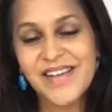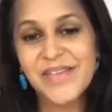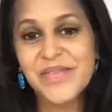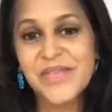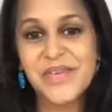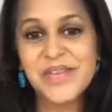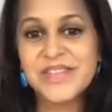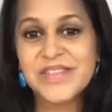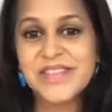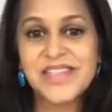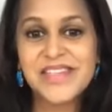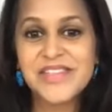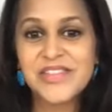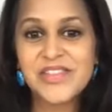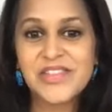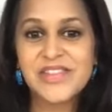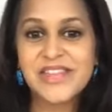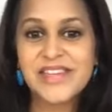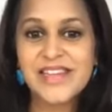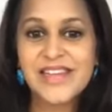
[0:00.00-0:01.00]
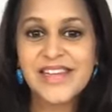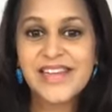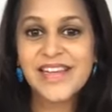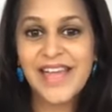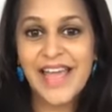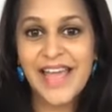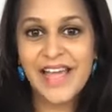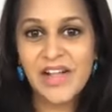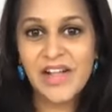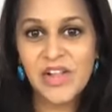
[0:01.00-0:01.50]
It's easier than eating
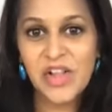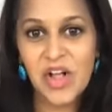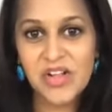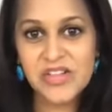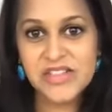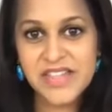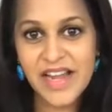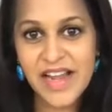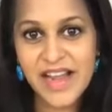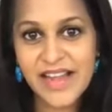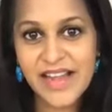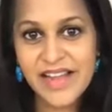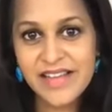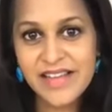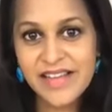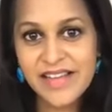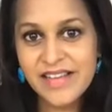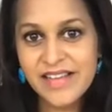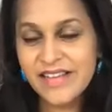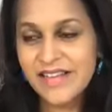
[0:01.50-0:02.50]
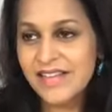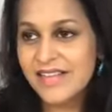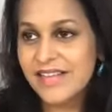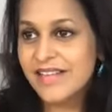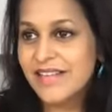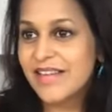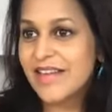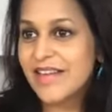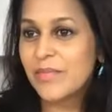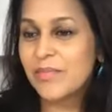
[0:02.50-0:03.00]
kale all day,
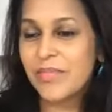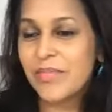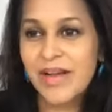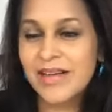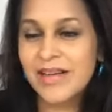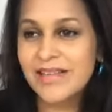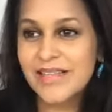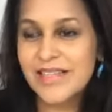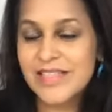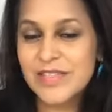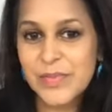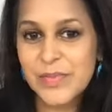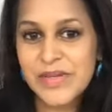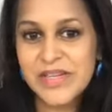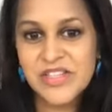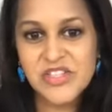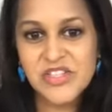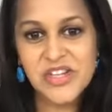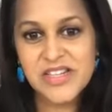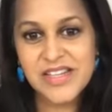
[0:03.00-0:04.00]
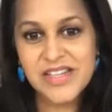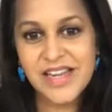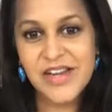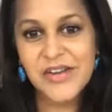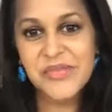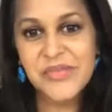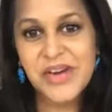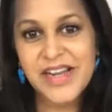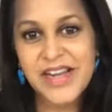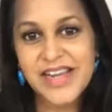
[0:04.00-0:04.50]
eating broccoli and spinach all day,
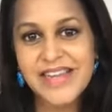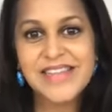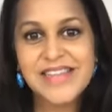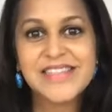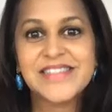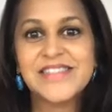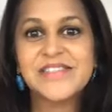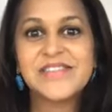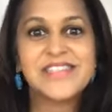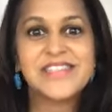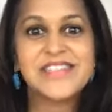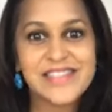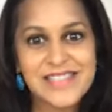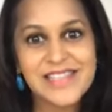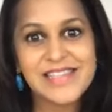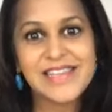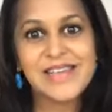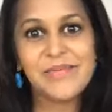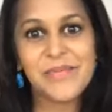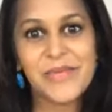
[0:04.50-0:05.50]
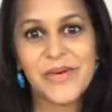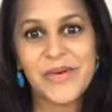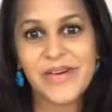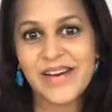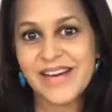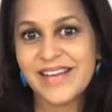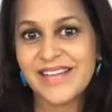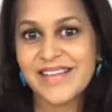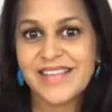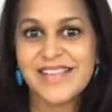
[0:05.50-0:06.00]
right? So just sleep
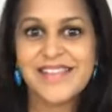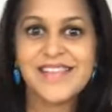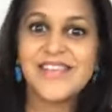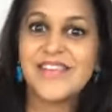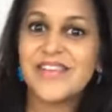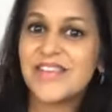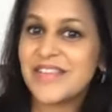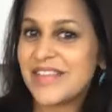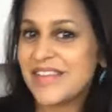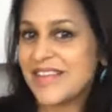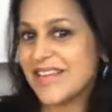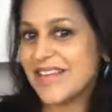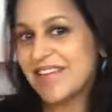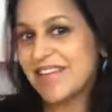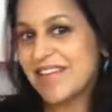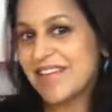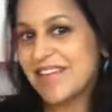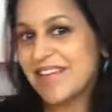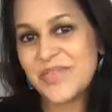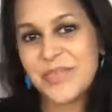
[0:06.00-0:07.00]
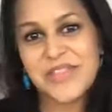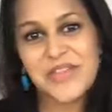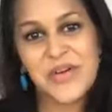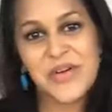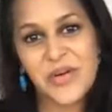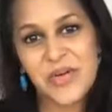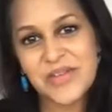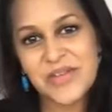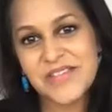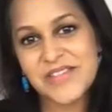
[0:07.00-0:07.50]
more. You'll put
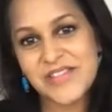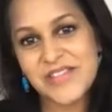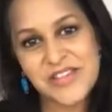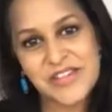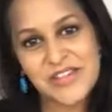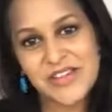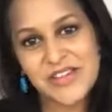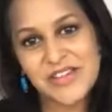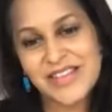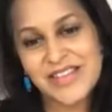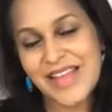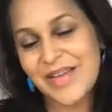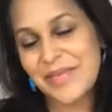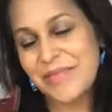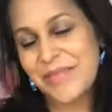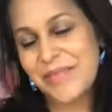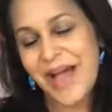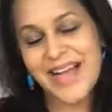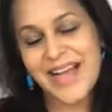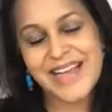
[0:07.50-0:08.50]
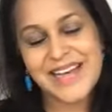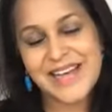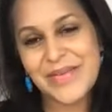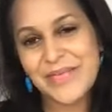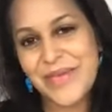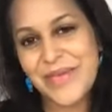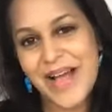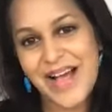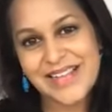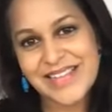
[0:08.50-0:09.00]
the whole circle like back into
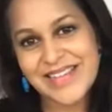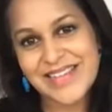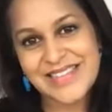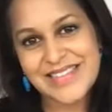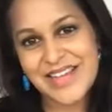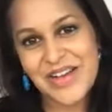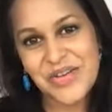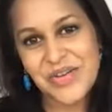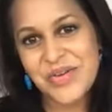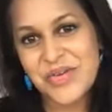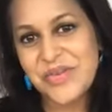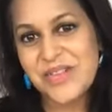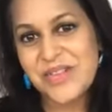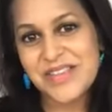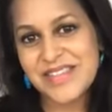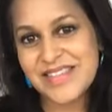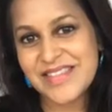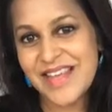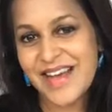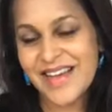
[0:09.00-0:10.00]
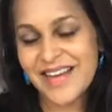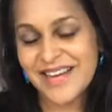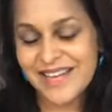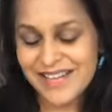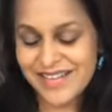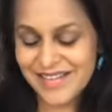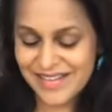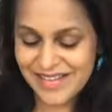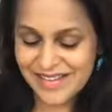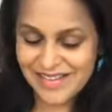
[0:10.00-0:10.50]
balance. How cool is that?
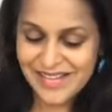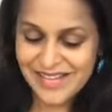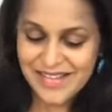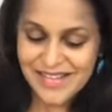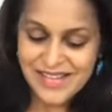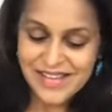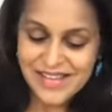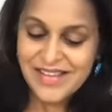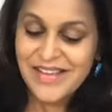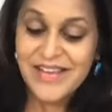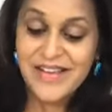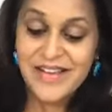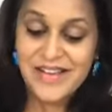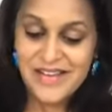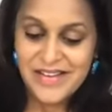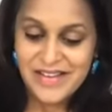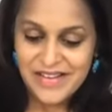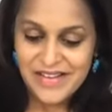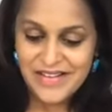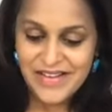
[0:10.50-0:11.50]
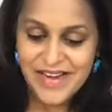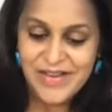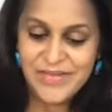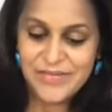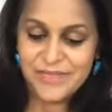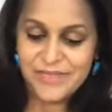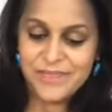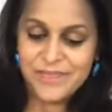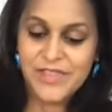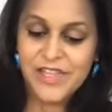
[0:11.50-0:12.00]
All
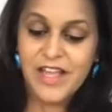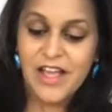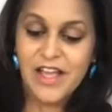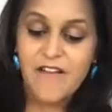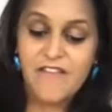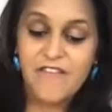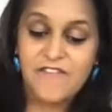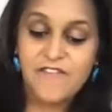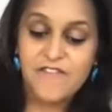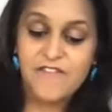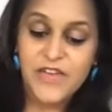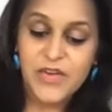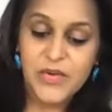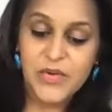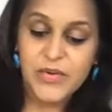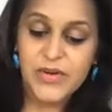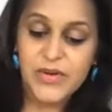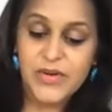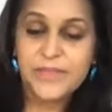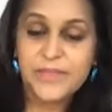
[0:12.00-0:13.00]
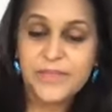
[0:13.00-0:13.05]
right, food.